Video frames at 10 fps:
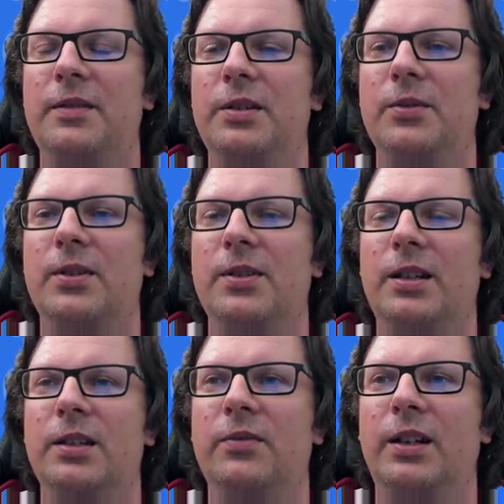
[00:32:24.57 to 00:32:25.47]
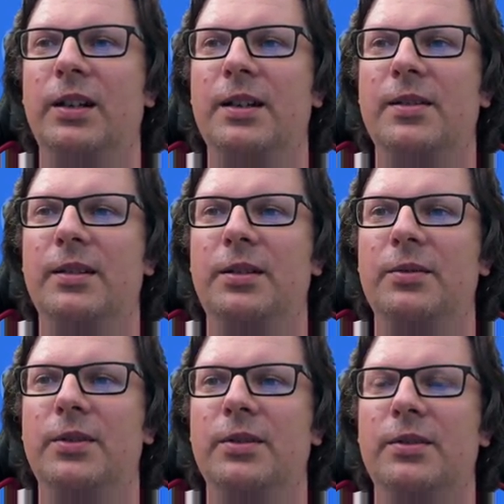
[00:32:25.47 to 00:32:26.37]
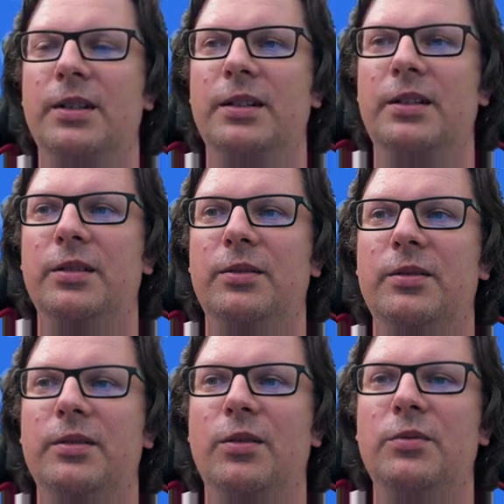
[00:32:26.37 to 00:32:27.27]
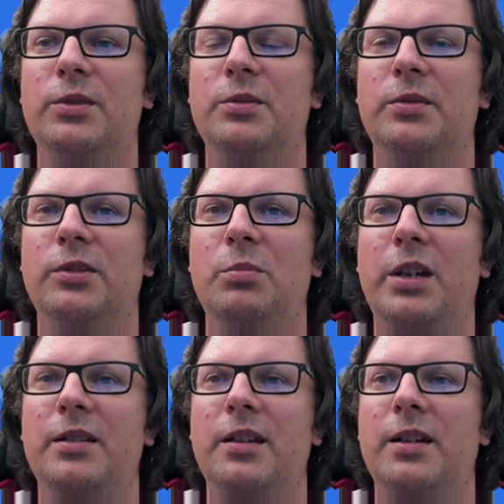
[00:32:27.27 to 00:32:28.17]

use the certificates, and use your own domain.